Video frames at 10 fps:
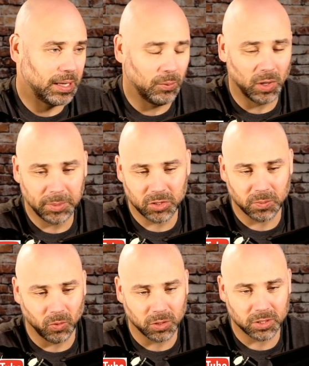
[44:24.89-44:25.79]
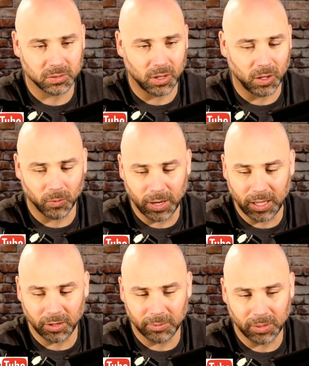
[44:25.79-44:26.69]
And women's sports all
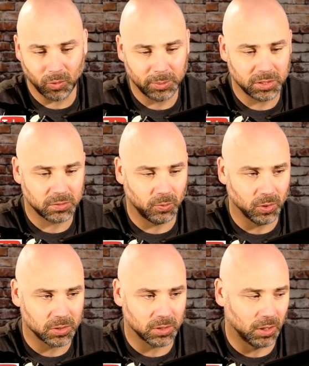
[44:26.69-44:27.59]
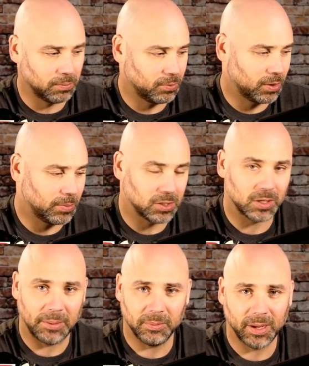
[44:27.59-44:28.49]
around. I mean, women's sports are pretty much
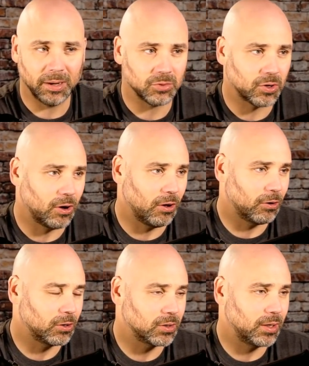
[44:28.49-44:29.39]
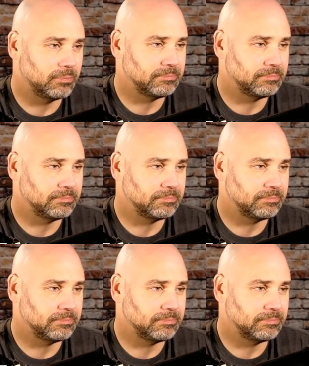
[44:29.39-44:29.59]
top to bottom strong, aren't they?